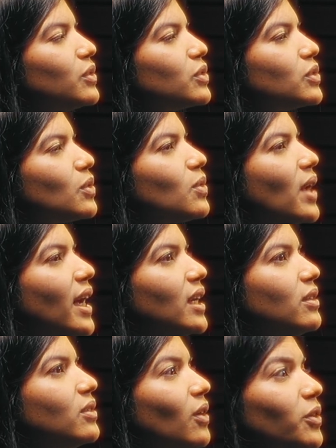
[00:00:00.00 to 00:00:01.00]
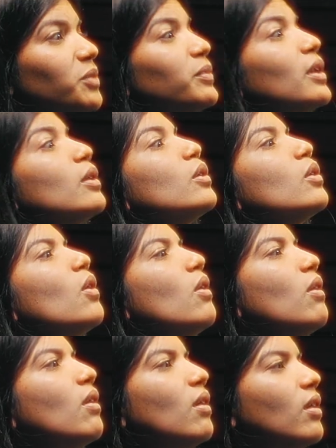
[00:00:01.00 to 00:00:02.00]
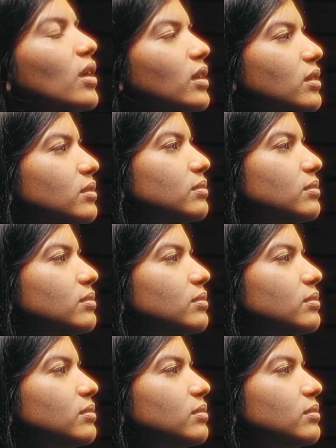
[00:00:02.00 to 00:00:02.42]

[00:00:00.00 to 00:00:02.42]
So I talk to him a lot.